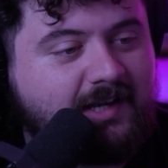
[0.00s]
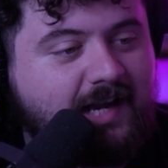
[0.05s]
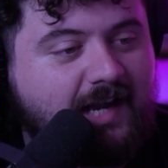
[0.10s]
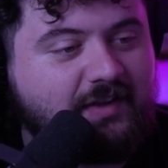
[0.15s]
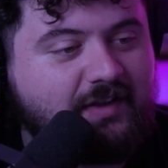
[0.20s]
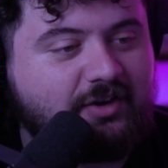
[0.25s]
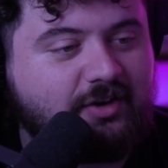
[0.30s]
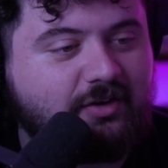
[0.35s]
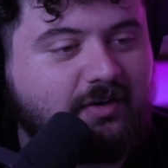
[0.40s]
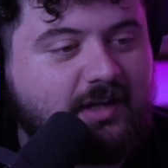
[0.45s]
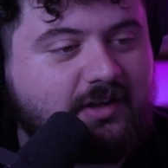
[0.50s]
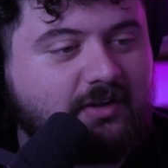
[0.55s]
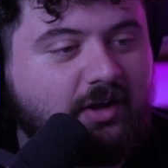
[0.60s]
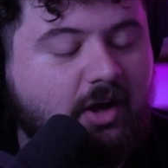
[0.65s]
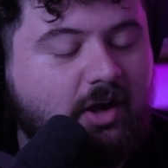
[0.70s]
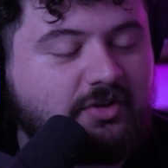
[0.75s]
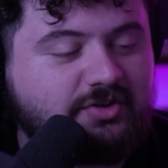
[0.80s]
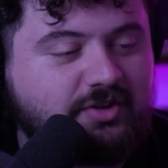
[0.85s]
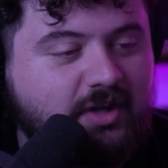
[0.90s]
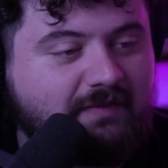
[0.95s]
And then you're like,
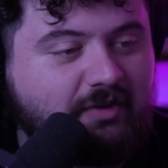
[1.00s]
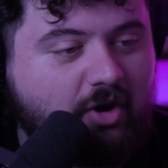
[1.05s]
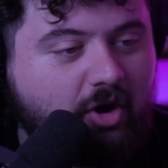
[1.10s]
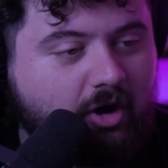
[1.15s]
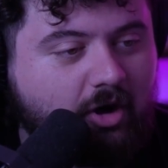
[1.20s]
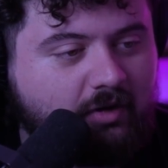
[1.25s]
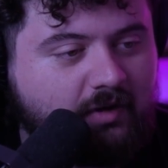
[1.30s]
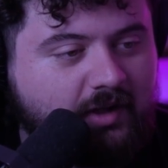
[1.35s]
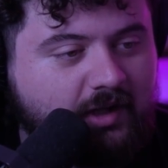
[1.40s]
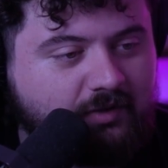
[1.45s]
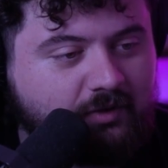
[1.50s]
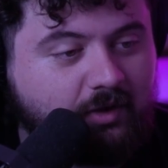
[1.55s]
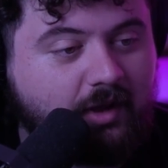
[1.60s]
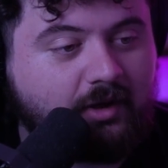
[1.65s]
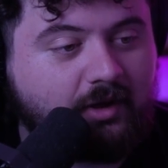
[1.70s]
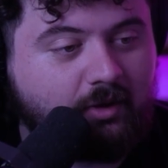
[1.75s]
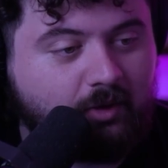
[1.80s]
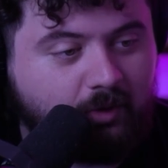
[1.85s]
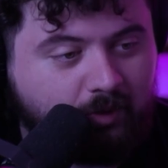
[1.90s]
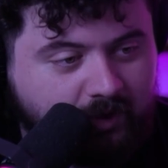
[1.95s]
oh, so you have a Harley? And they're
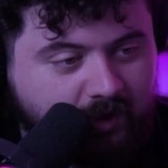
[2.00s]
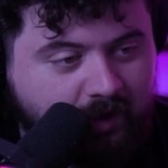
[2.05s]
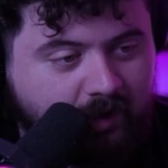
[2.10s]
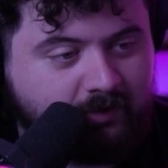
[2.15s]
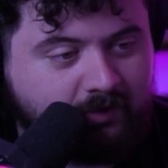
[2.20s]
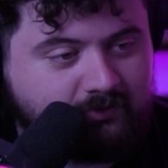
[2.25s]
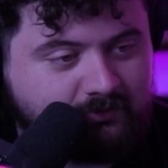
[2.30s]
like, oh yeah.